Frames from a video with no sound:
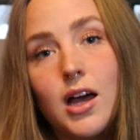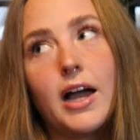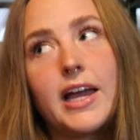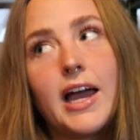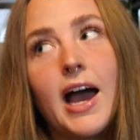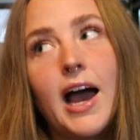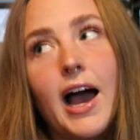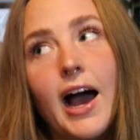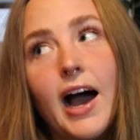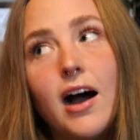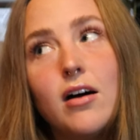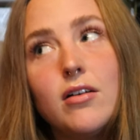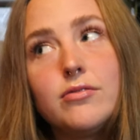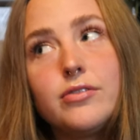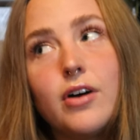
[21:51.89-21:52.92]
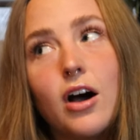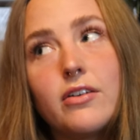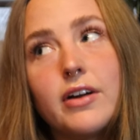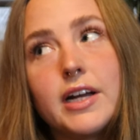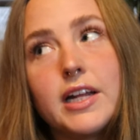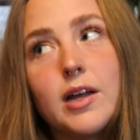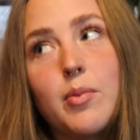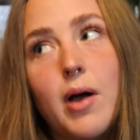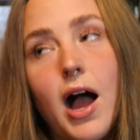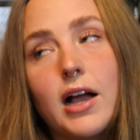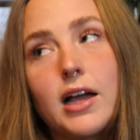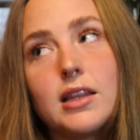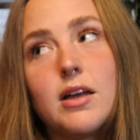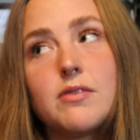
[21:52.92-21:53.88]
I have already a
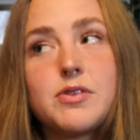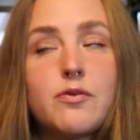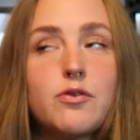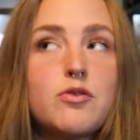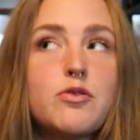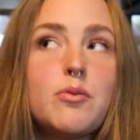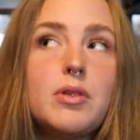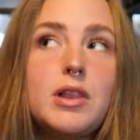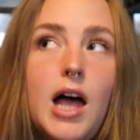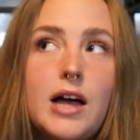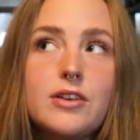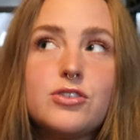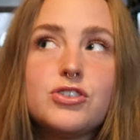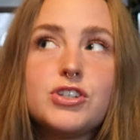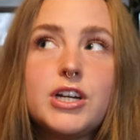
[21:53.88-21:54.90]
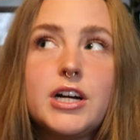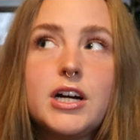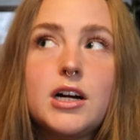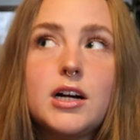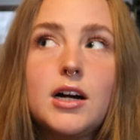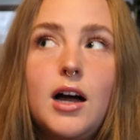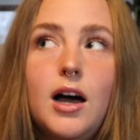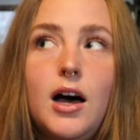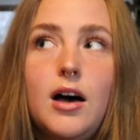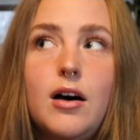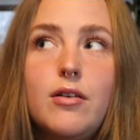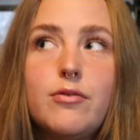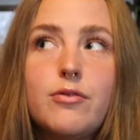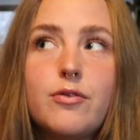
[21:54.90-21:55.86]
packet left over from last year
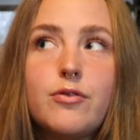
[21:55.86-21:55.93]
of